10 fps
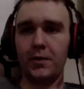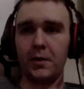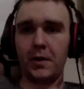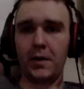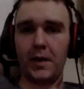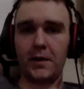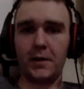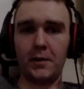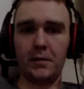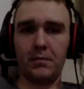looking at that
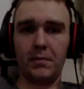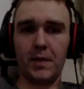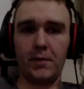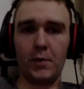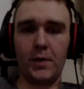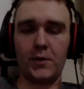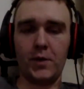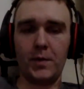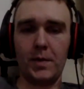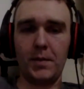too. Giveaway
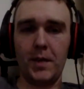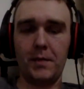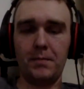stream update.